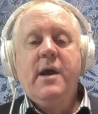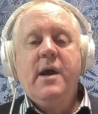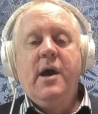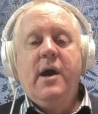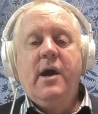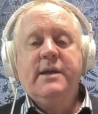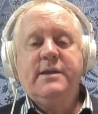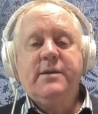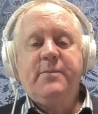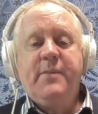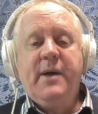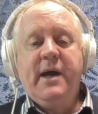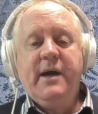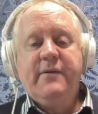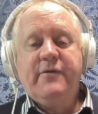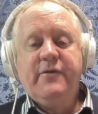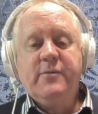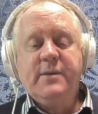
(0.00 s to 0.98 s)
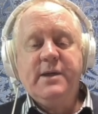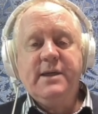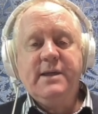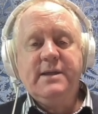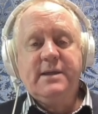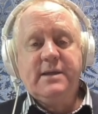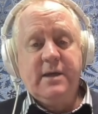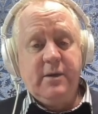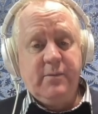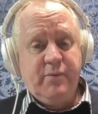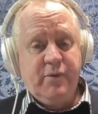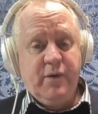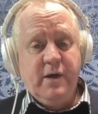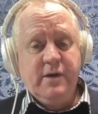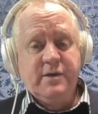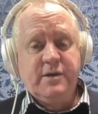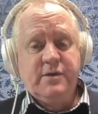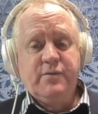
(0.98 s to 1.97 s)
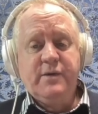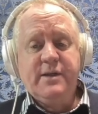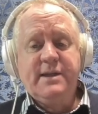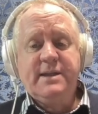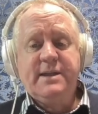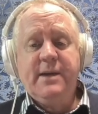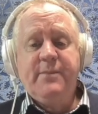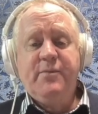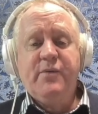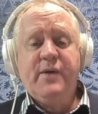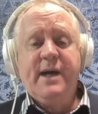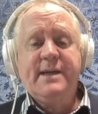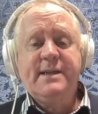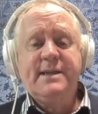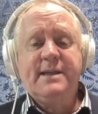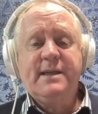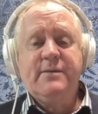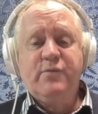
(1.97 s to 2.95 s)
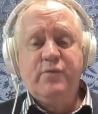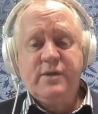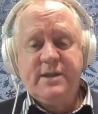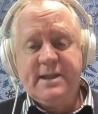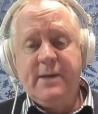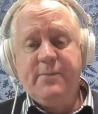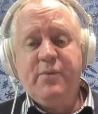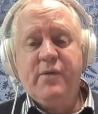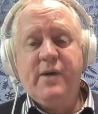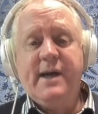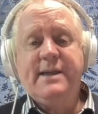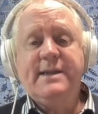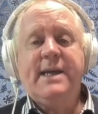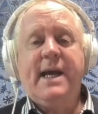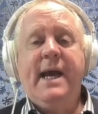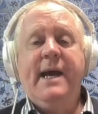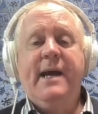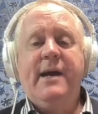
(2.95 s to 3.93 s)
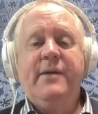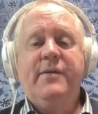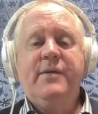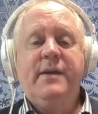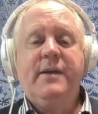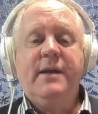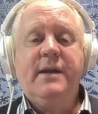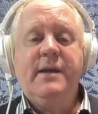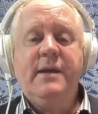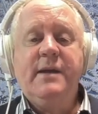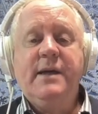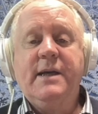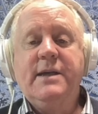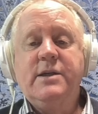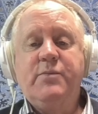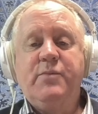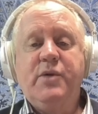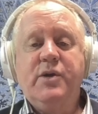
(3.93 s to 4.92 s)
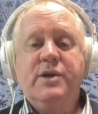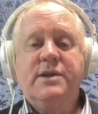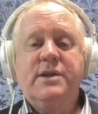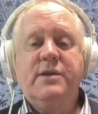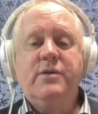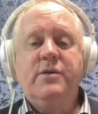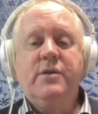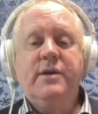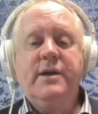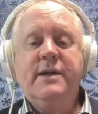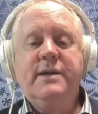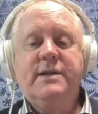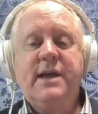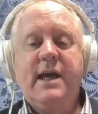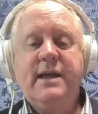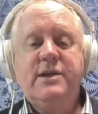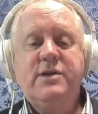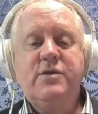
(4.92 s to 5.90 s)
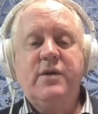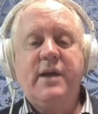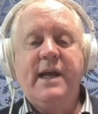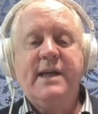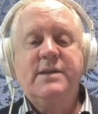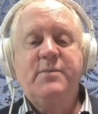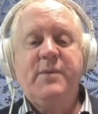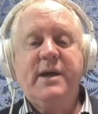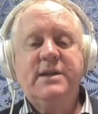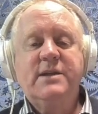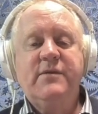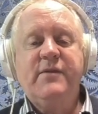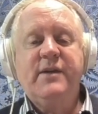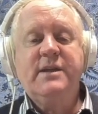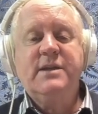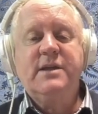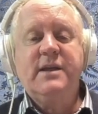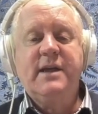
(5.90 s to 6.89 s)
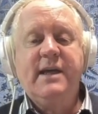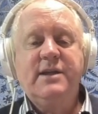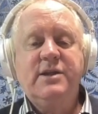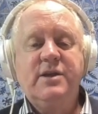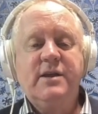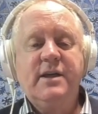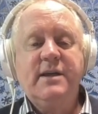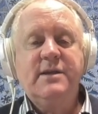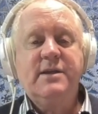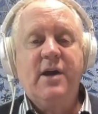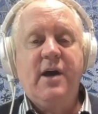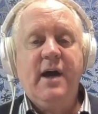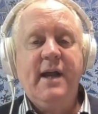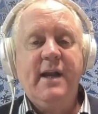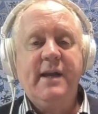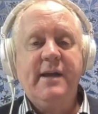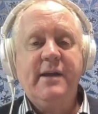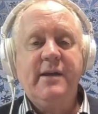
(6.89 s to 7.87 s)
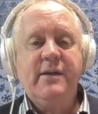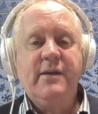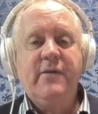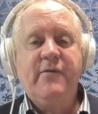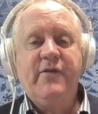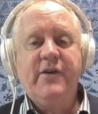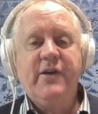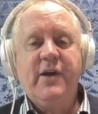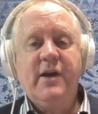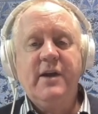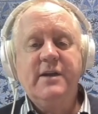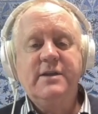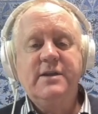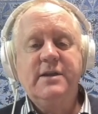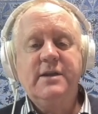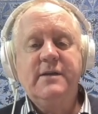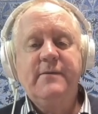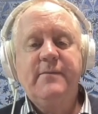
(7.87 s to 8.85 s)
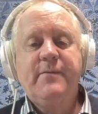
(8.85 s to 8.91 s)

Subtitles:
I depart from his approach, which separates out the interpersonal and textual aspects of intonation entirely in the phonology.